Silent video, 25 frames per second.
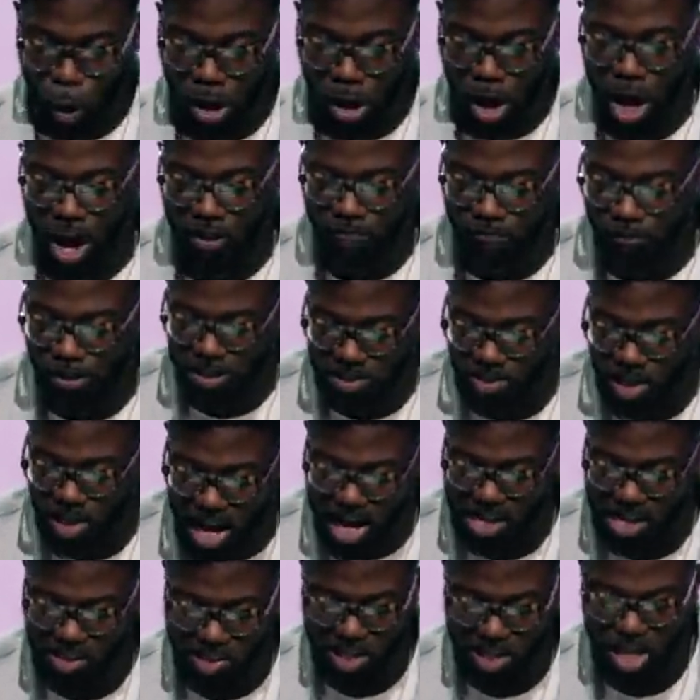comforts
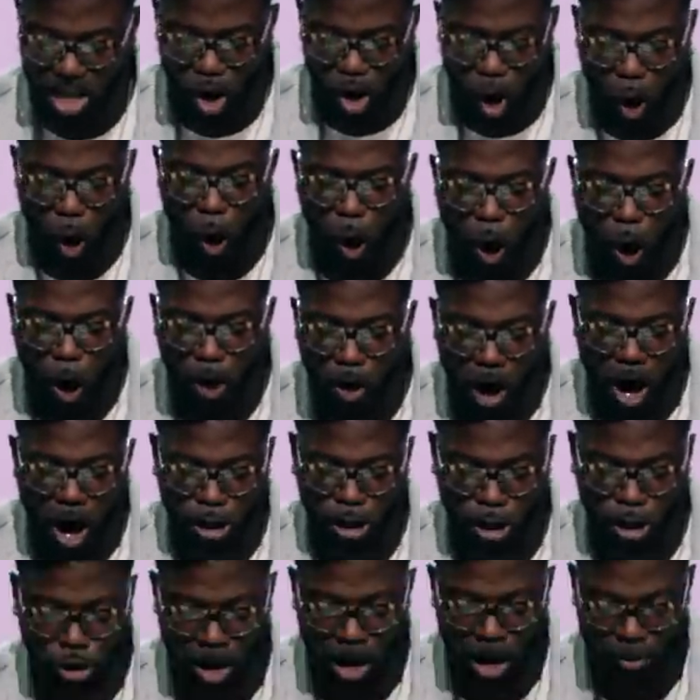us in all our
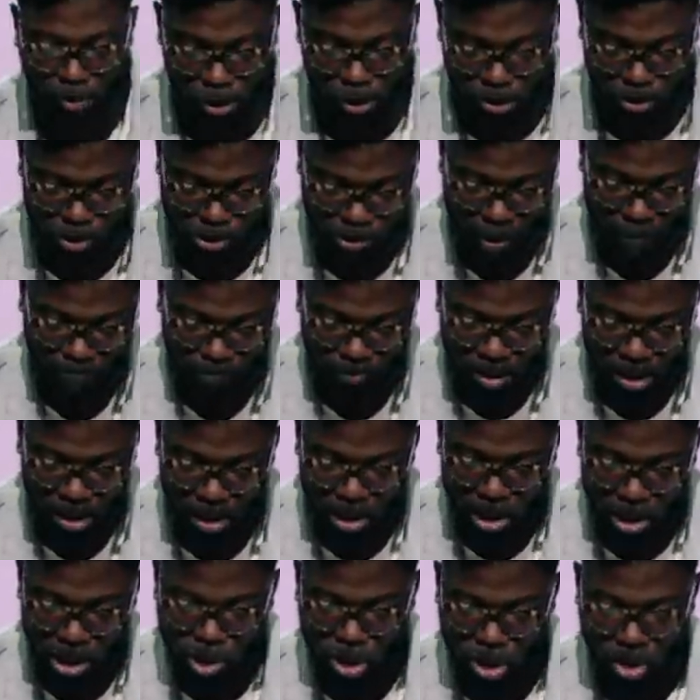troubles
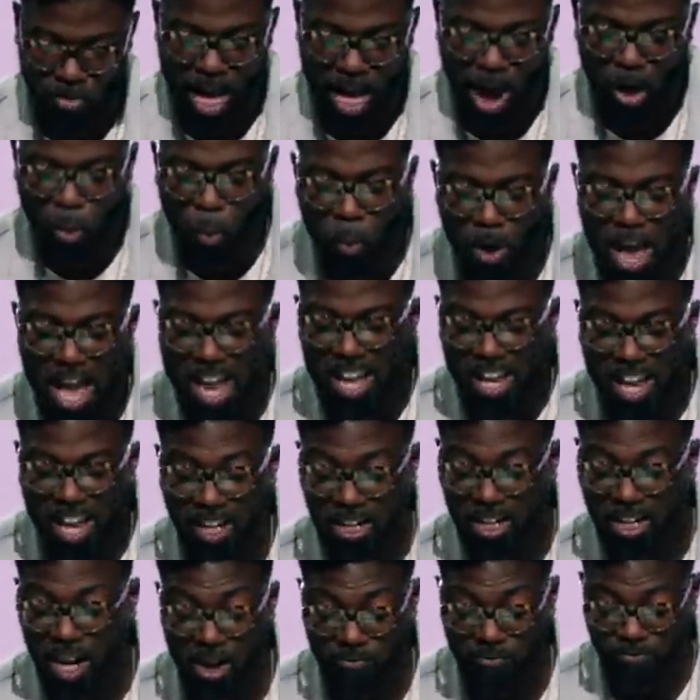so that we
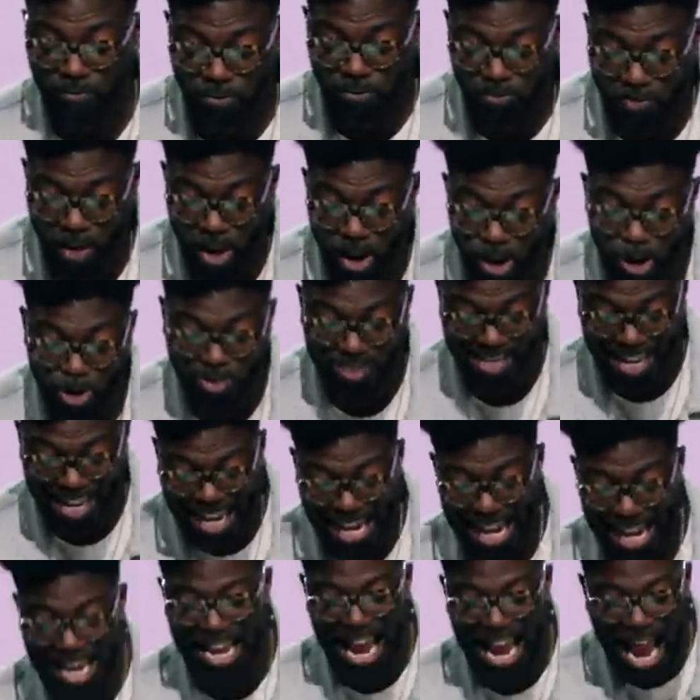can comfort those
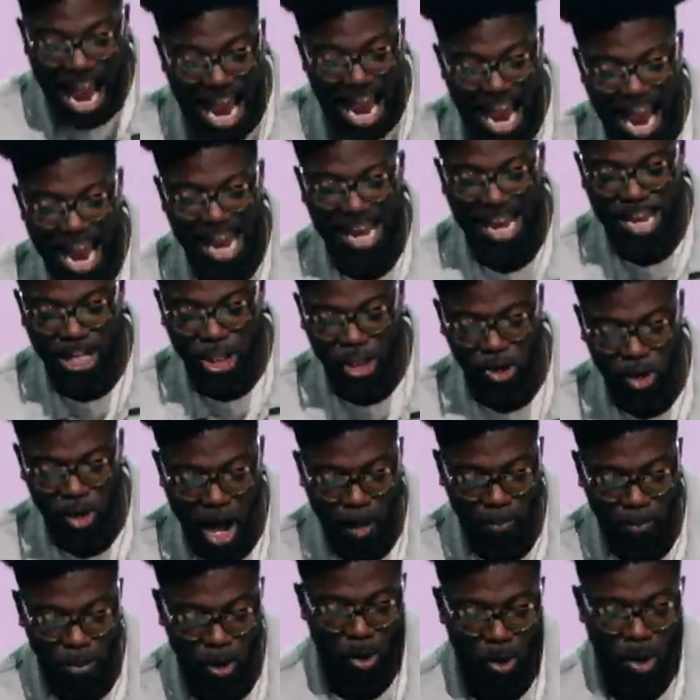in any
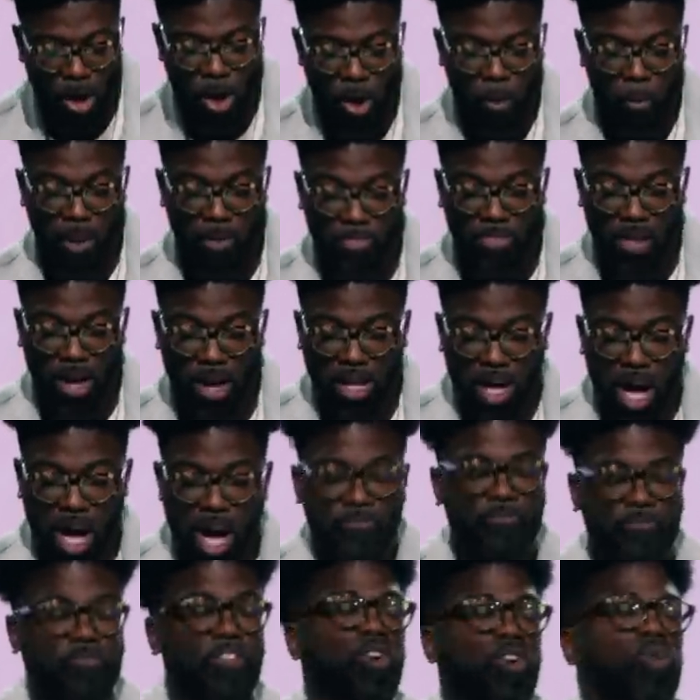trouble with the
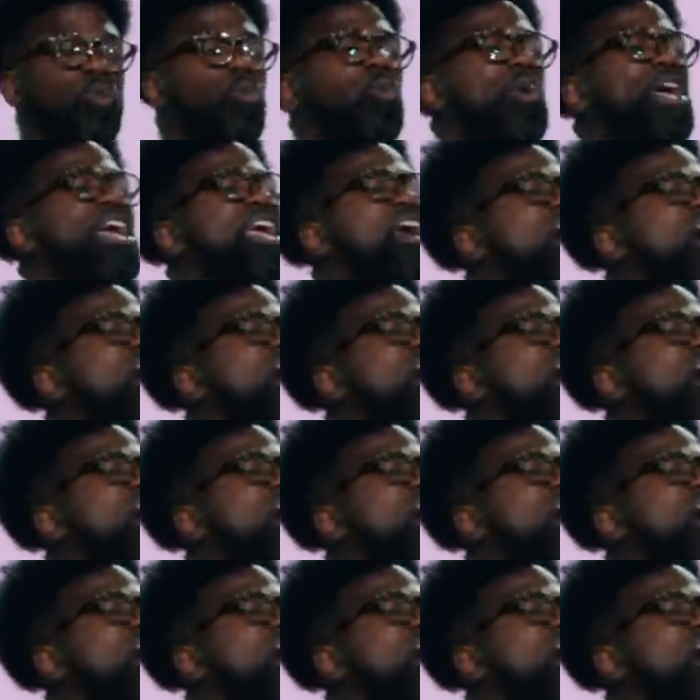comfort we